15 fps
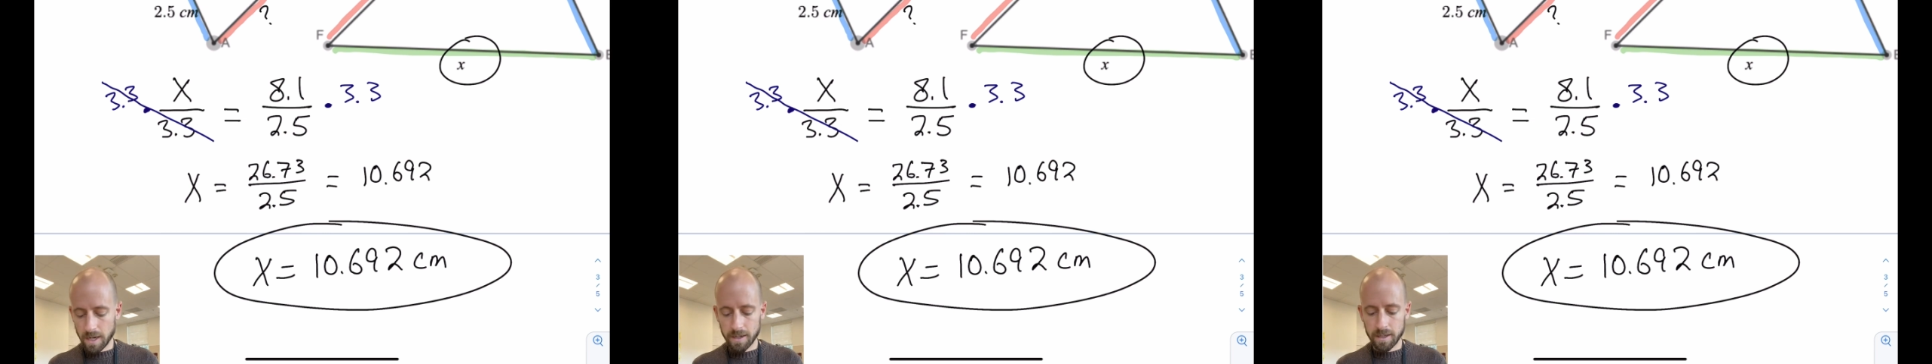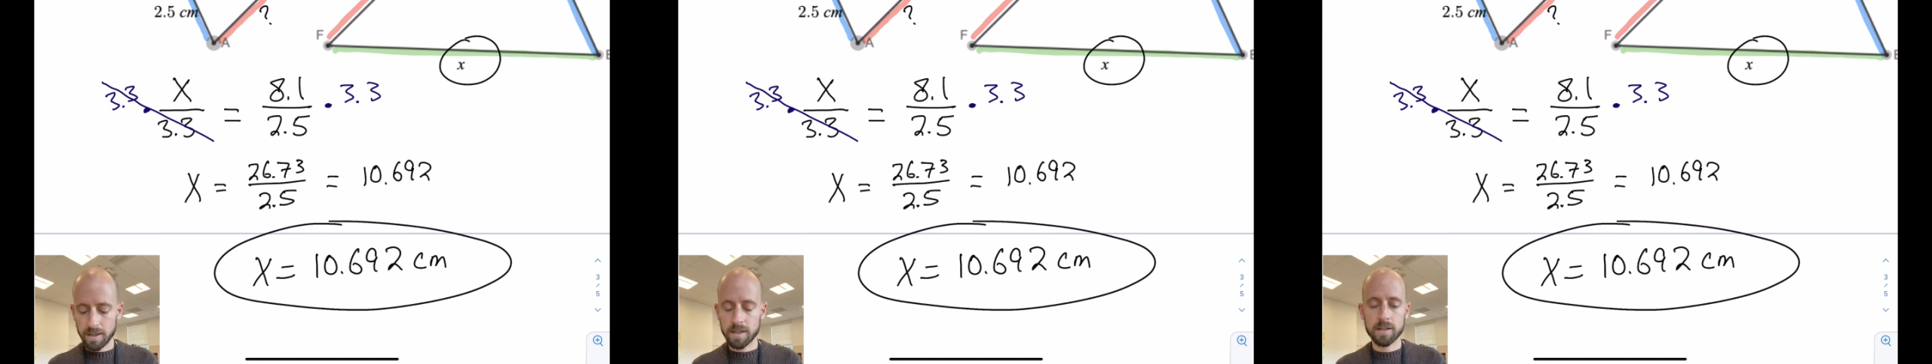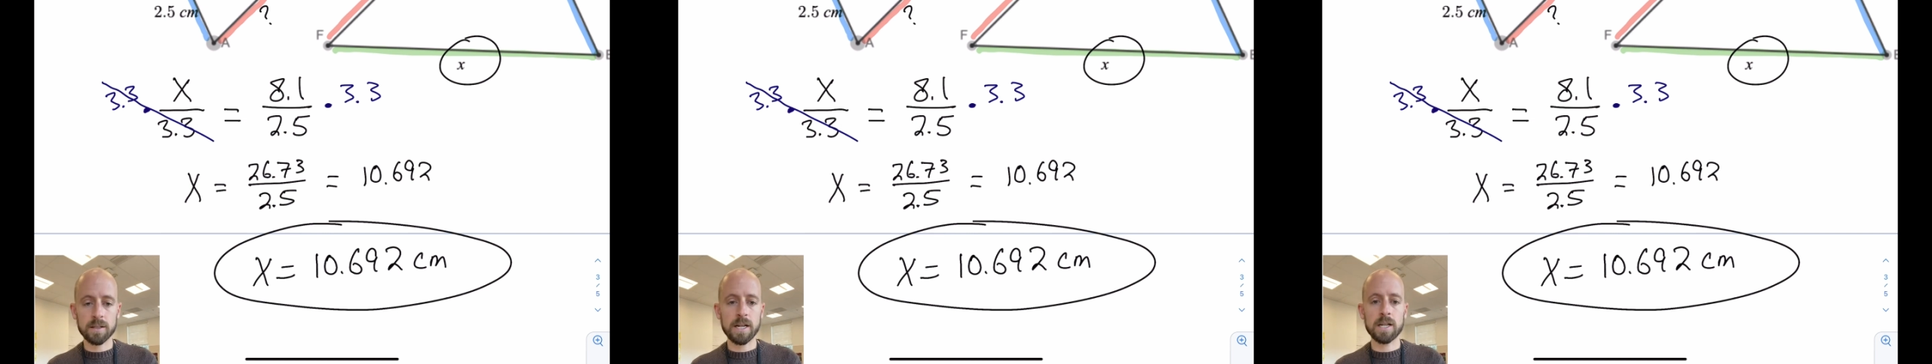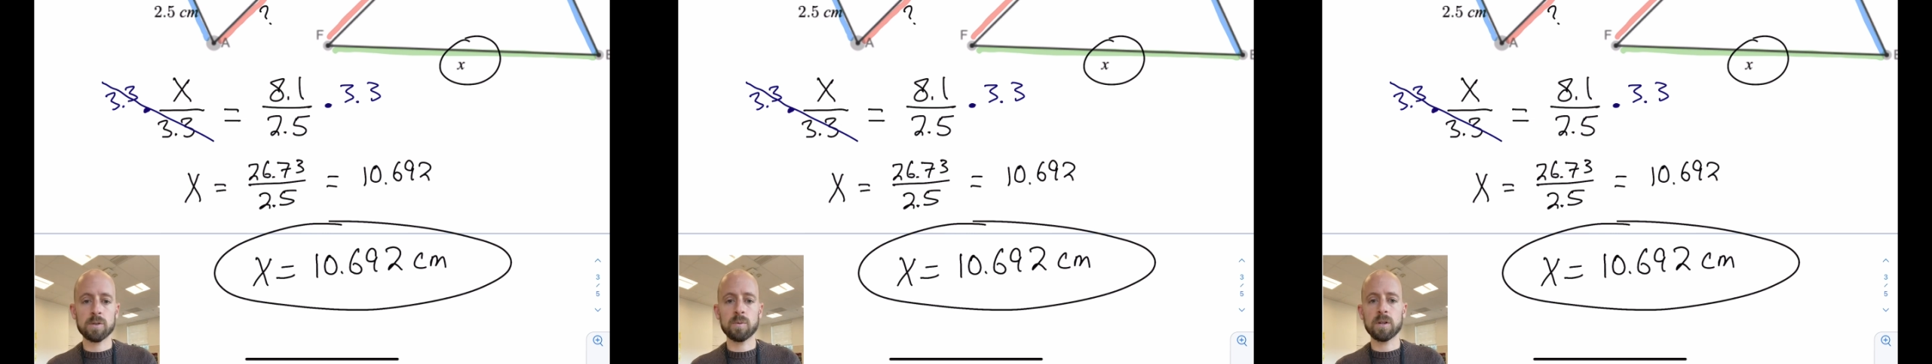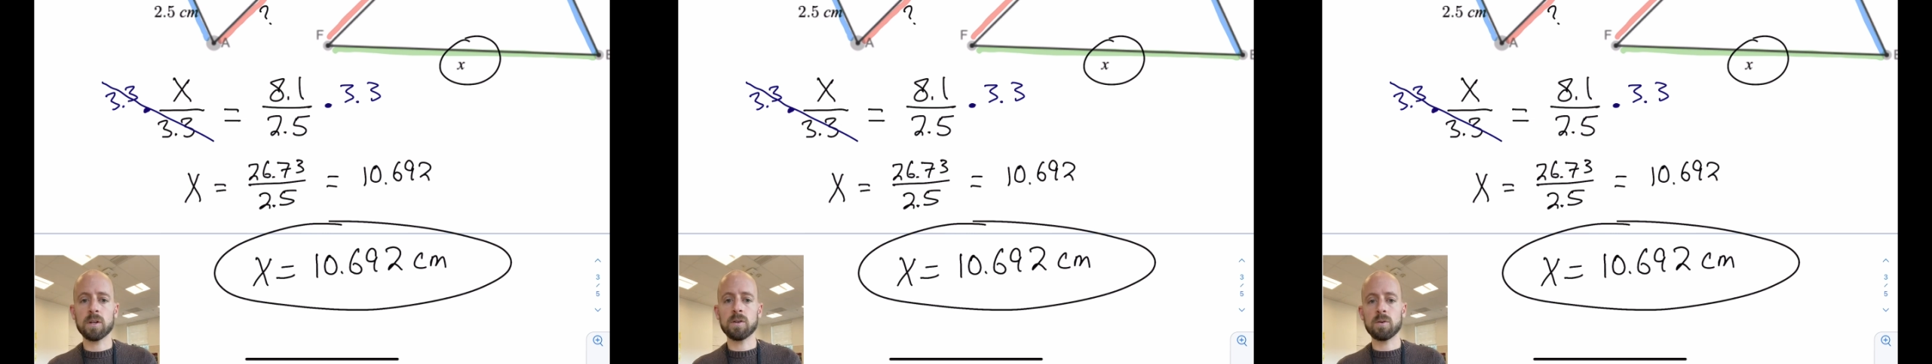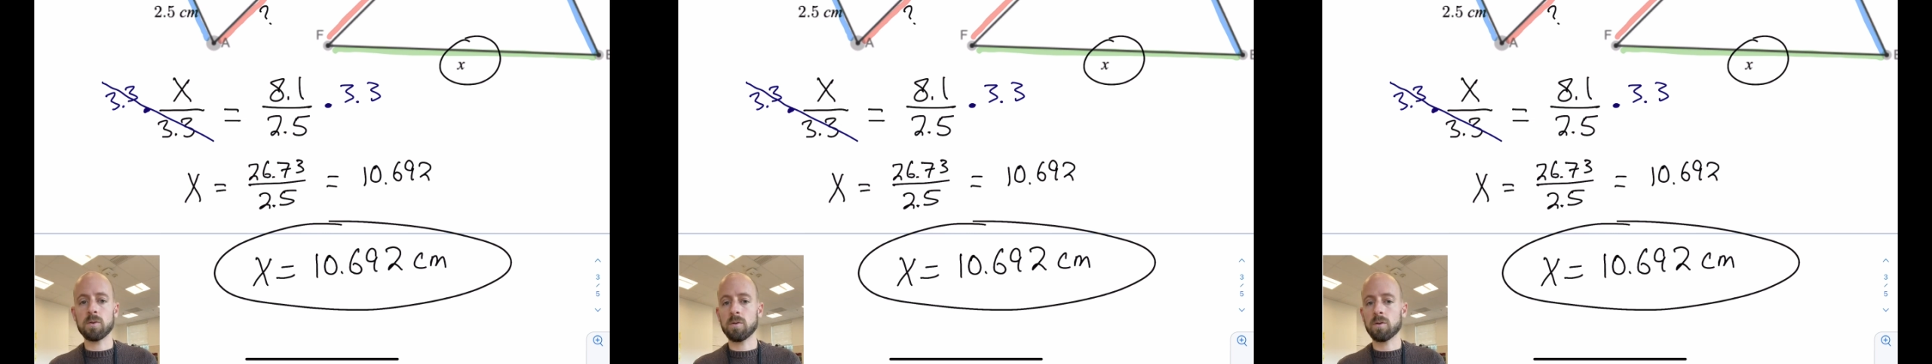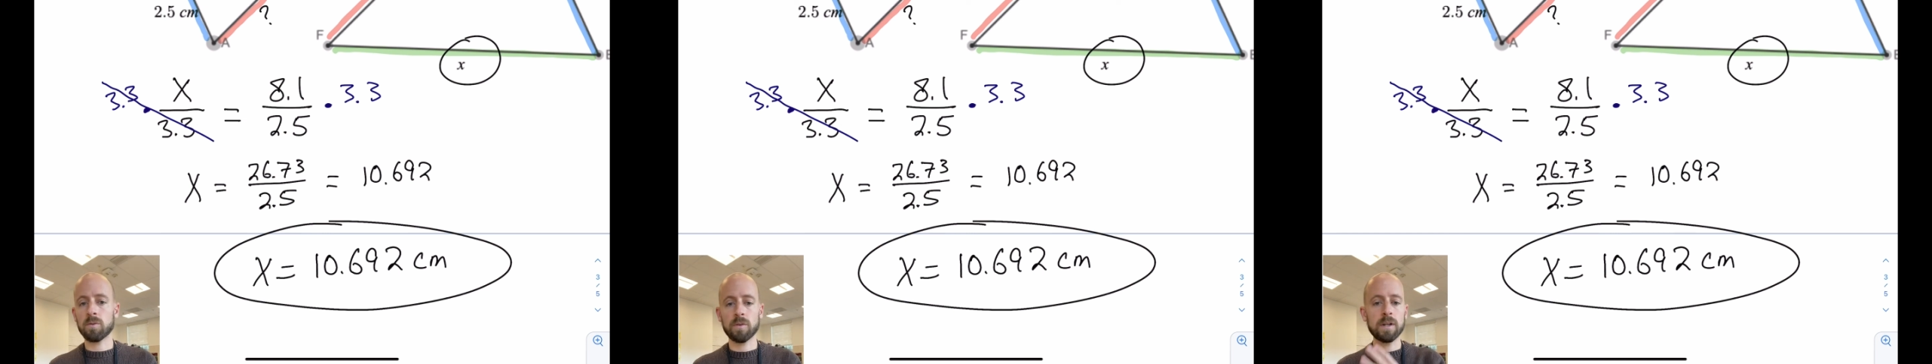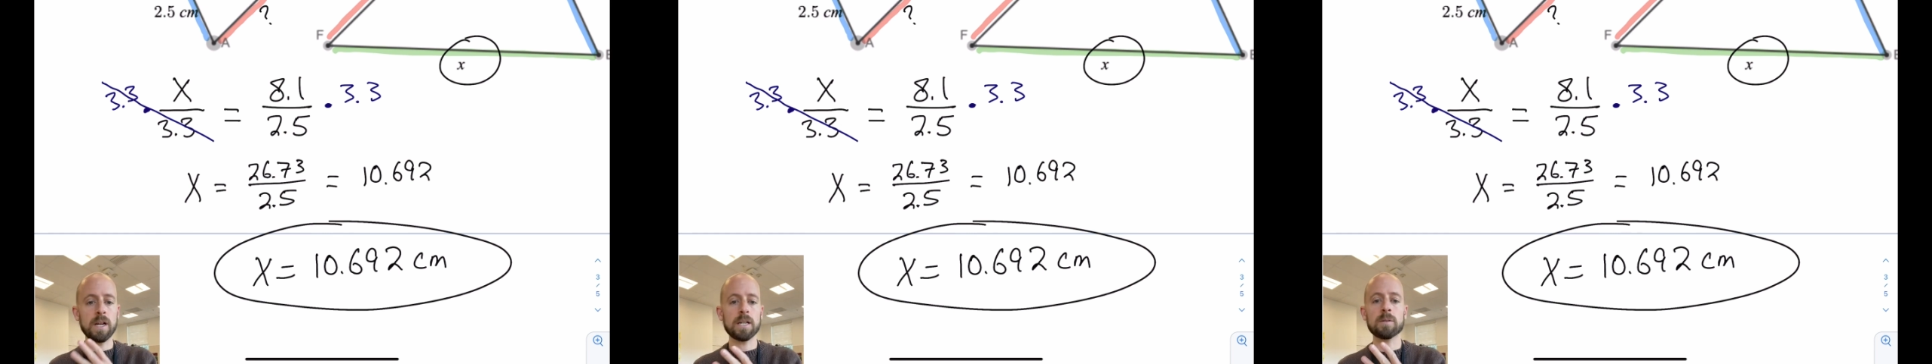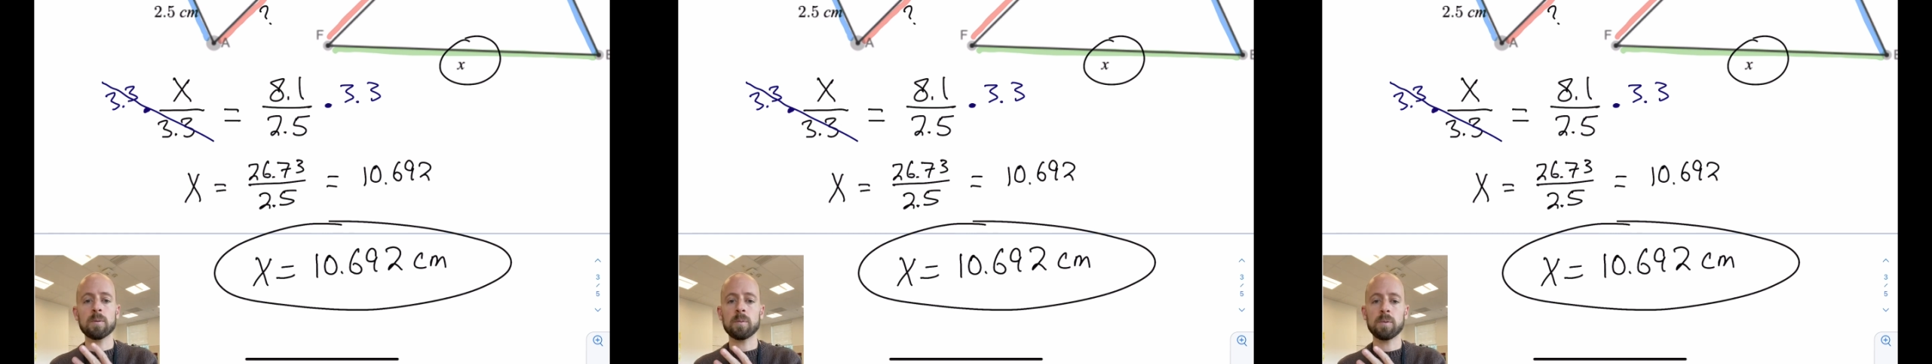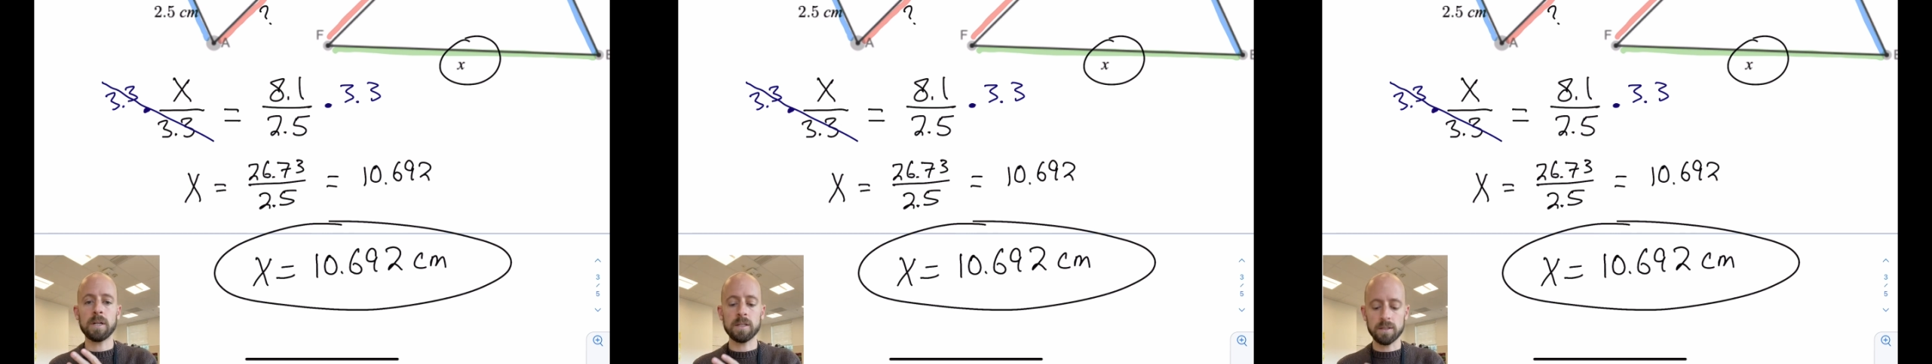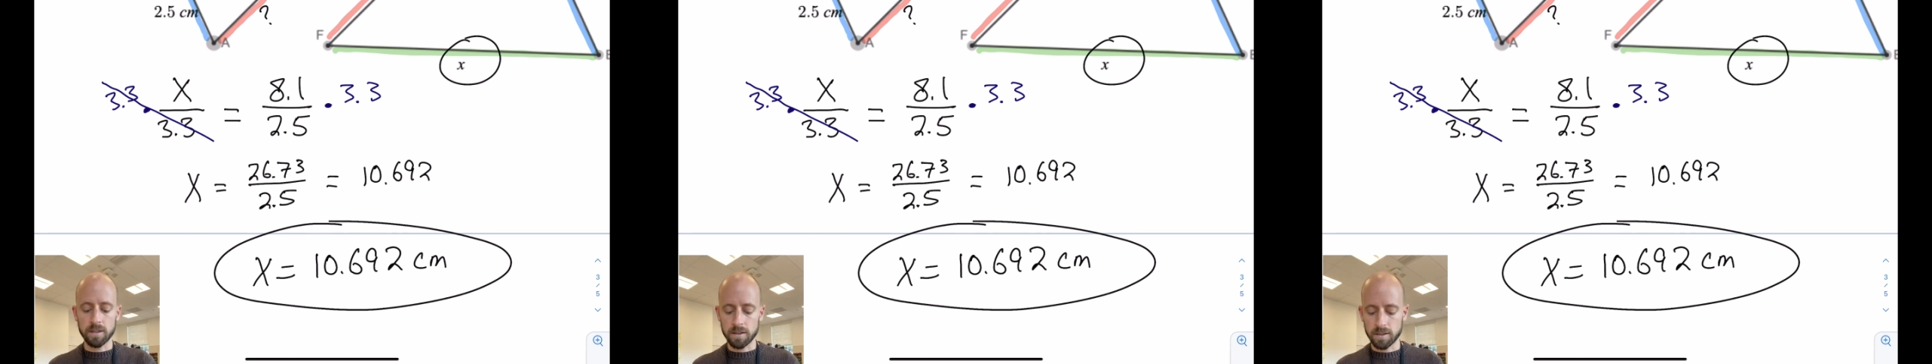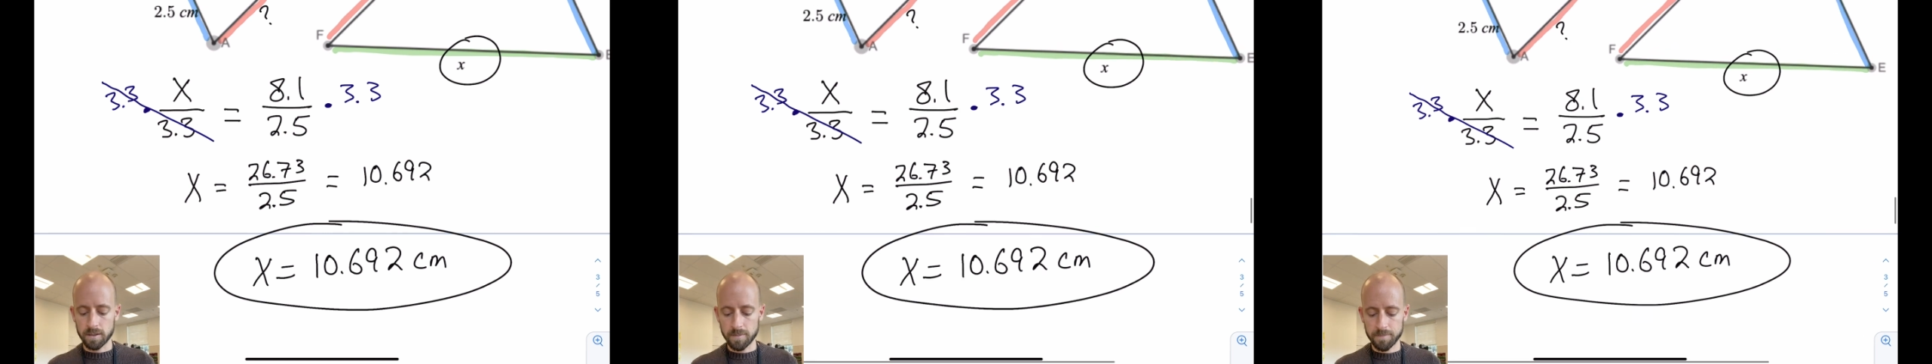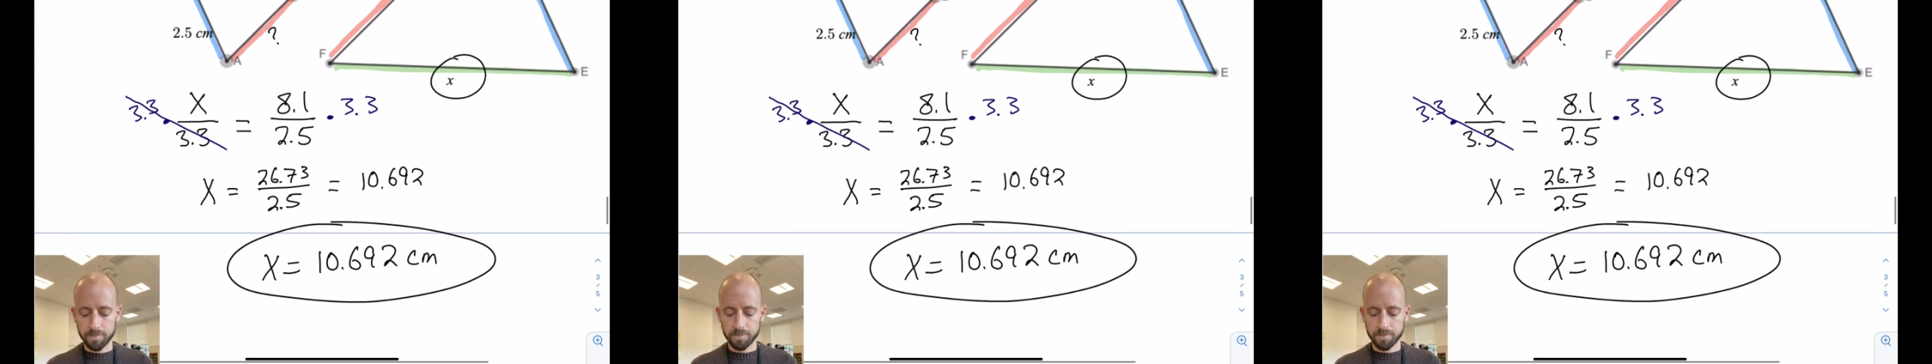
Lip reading: in this class we can do 3 decimal places.